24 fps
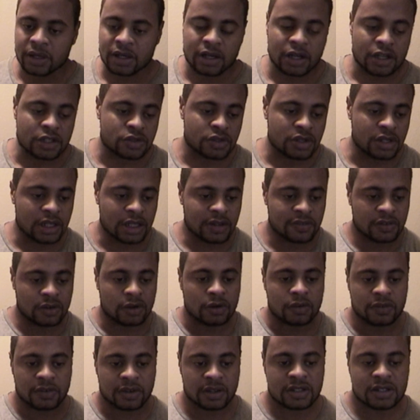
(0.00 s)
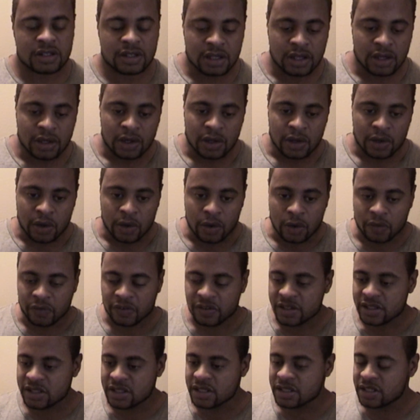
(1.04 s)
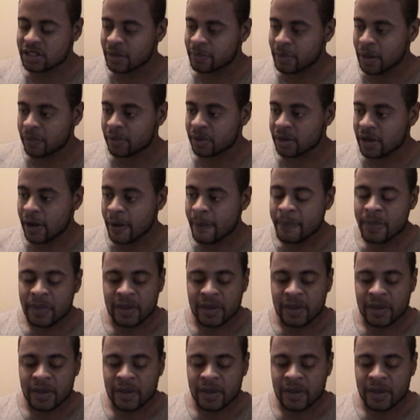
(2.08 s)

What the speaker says: country, even overseas in America.